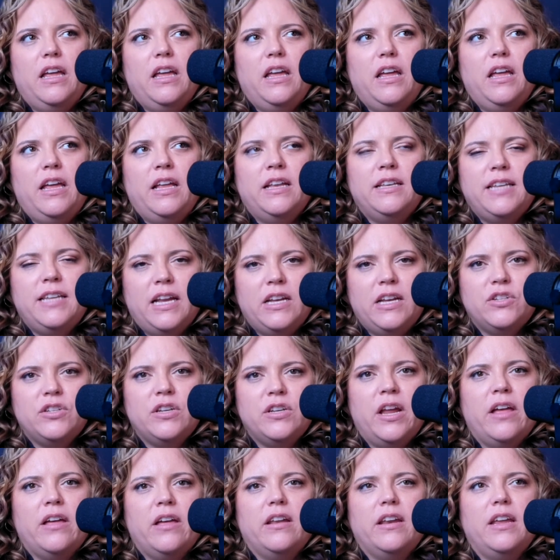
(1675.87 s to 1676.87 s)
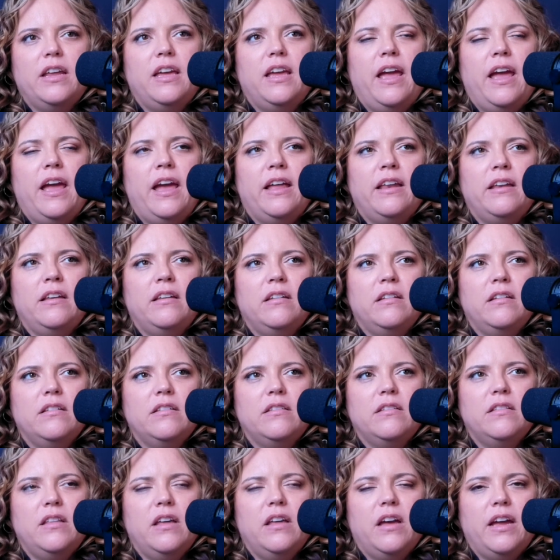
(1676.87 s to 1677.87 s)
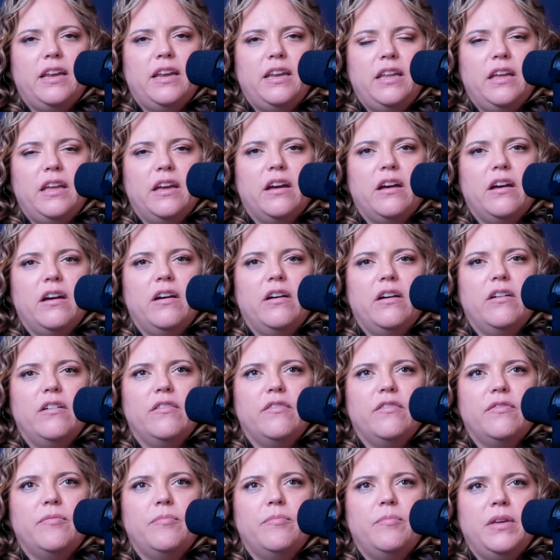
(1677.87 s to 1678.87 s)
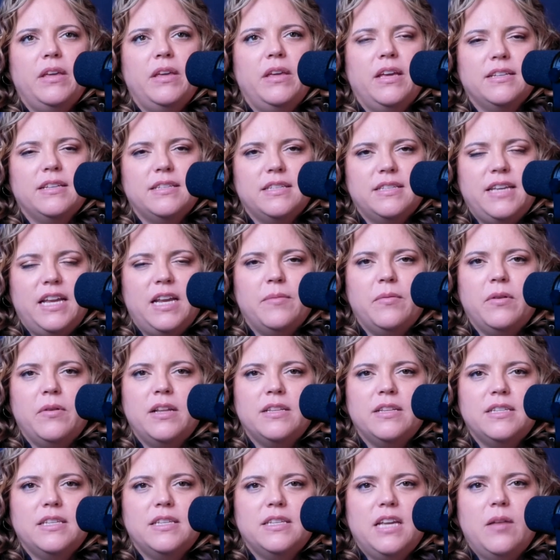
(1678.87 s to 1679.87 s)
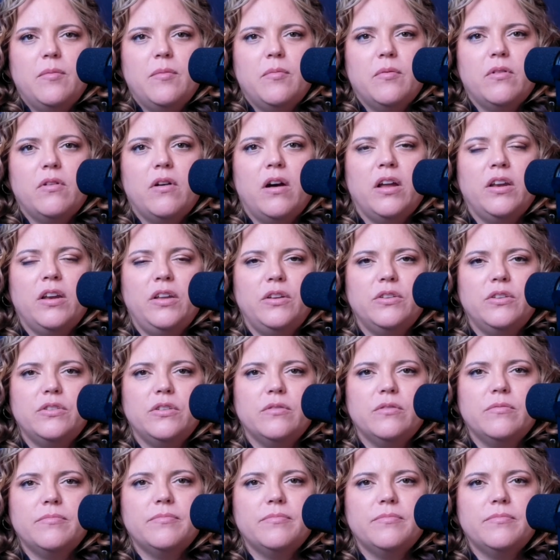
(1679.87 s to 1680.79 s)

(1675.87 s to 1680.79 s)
intentionality and the idea of being sustainable and unsustainable on YouTube?